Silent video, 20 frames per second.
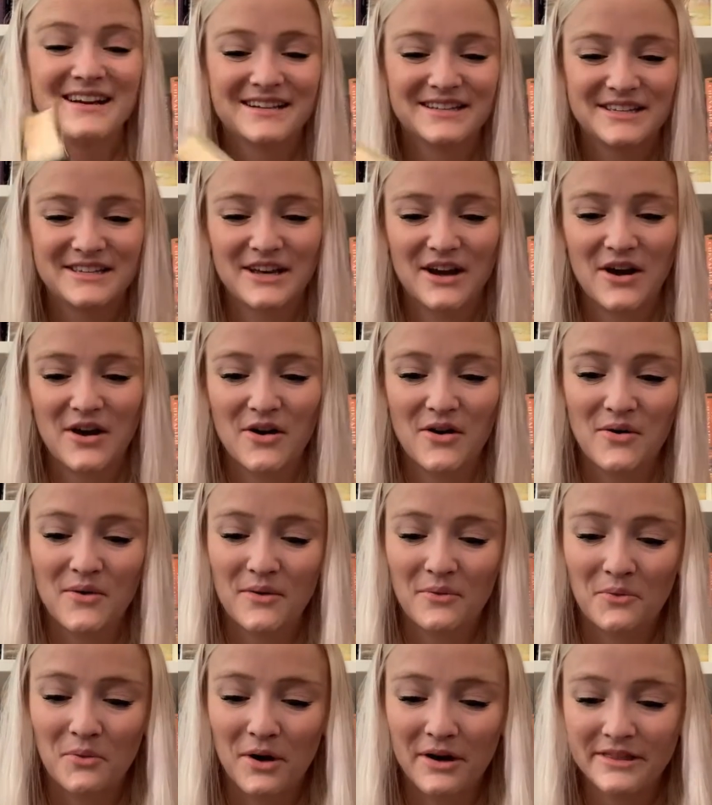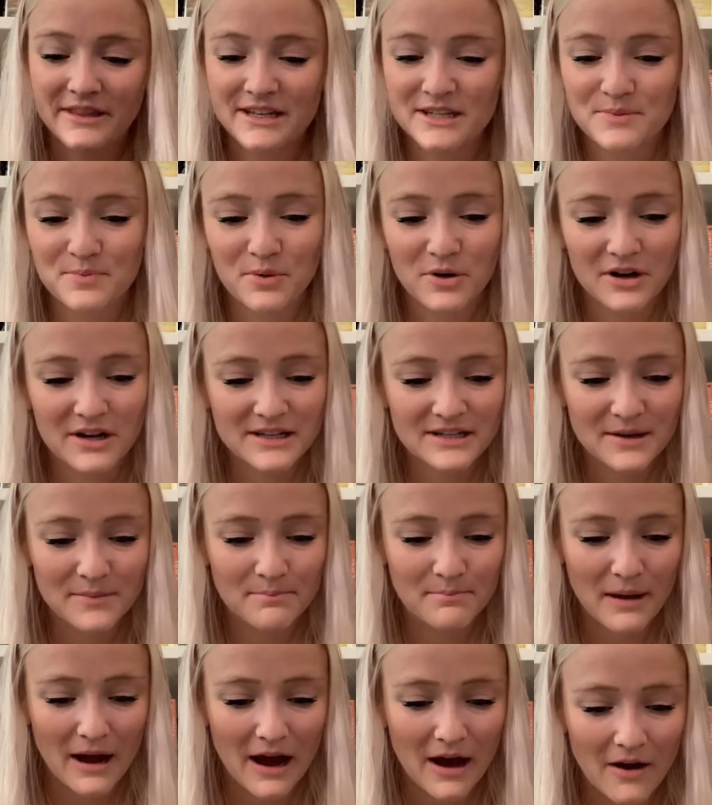So what this book is
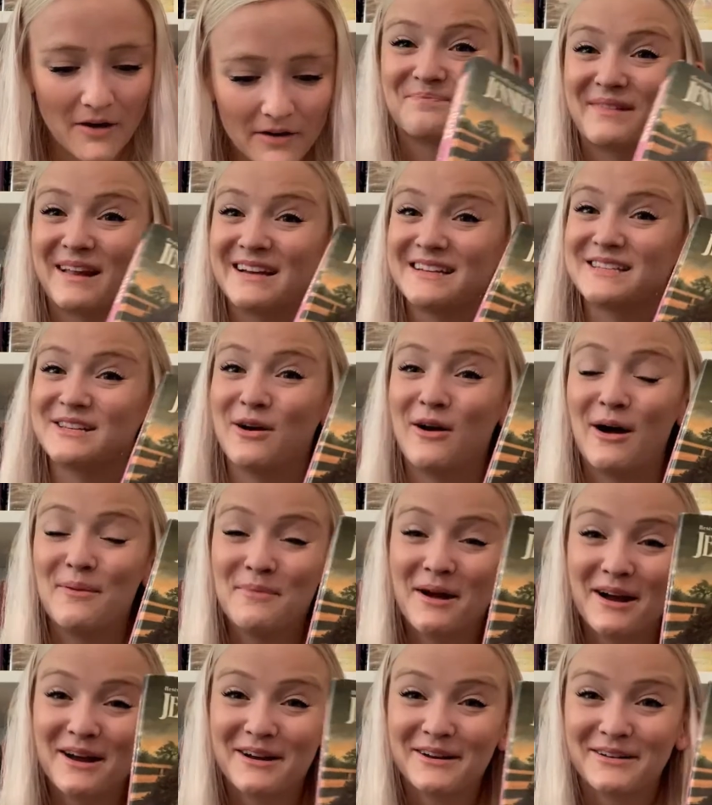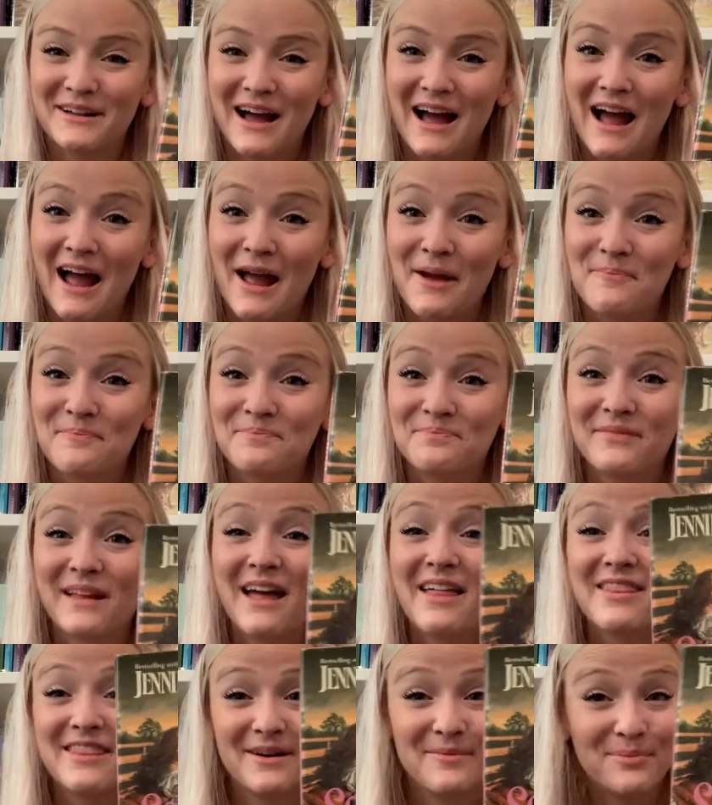about. So I'm not gonna lie,
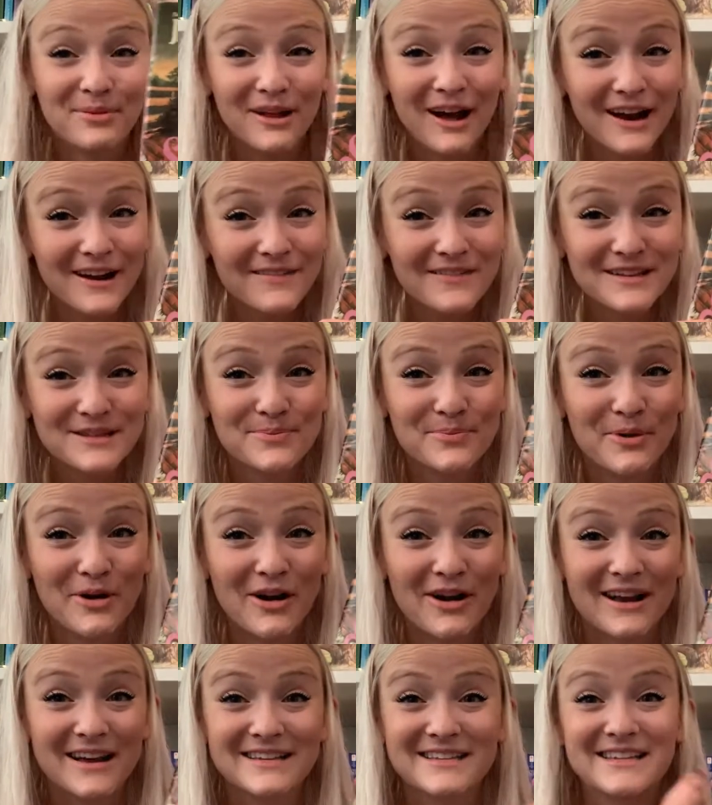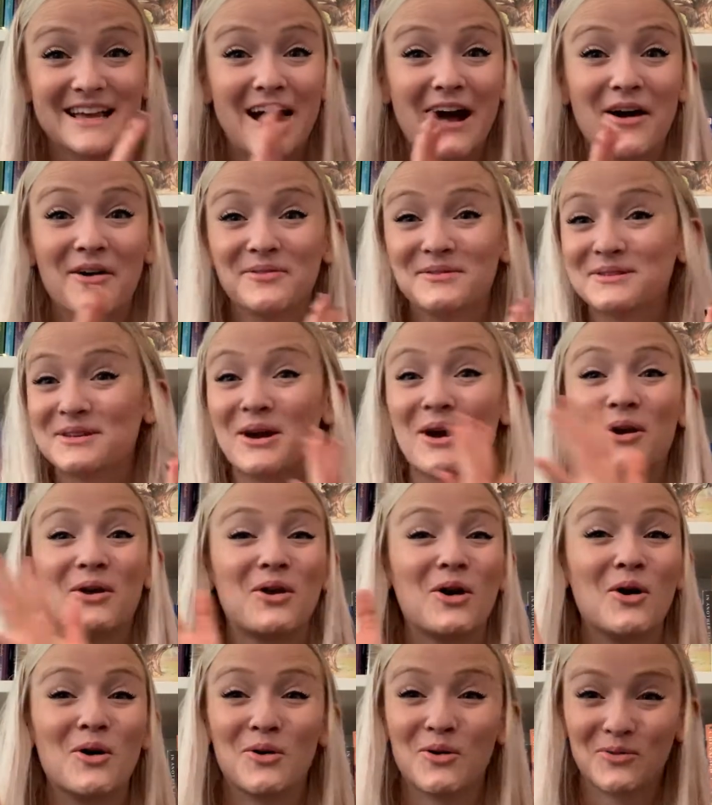the plot of this book sounds
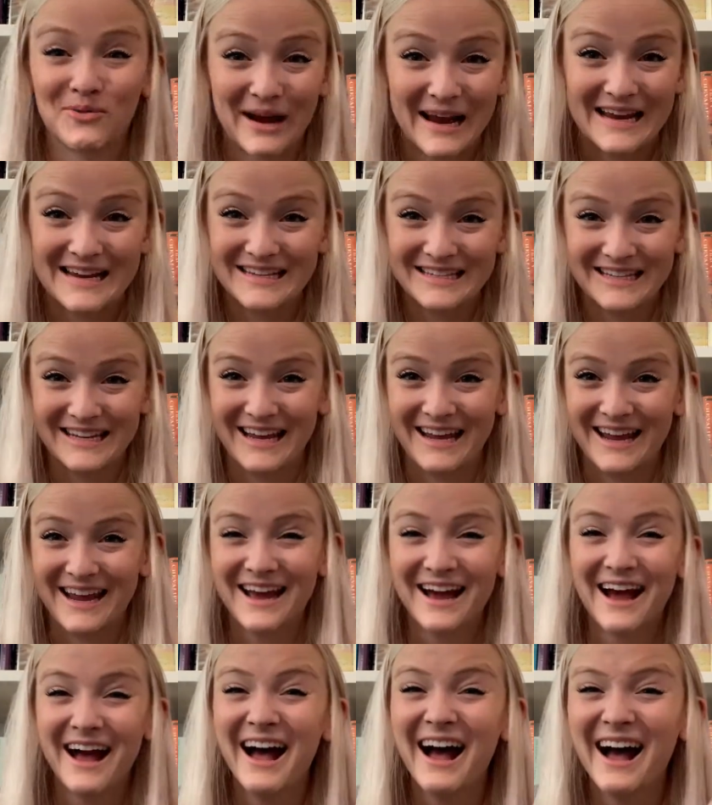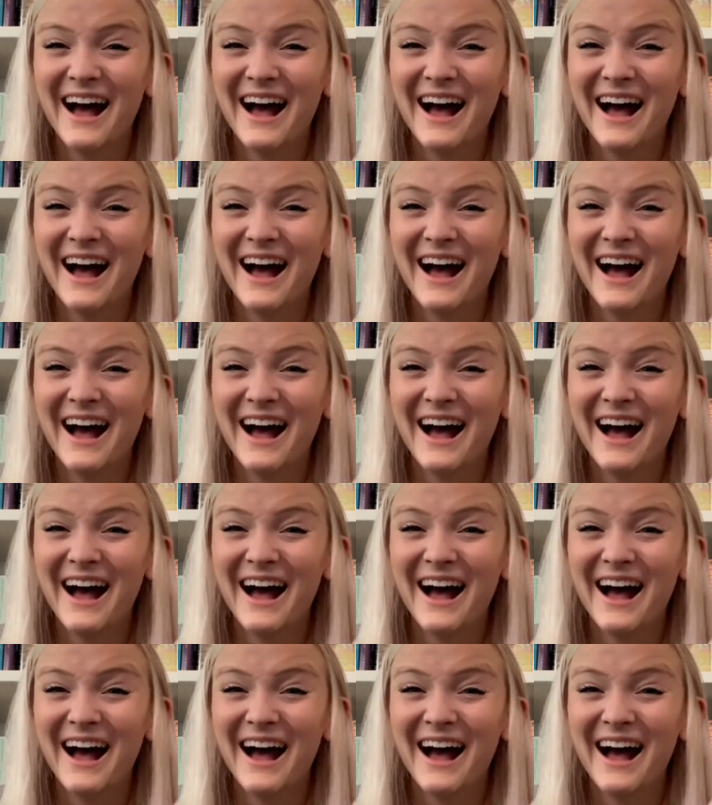crazy.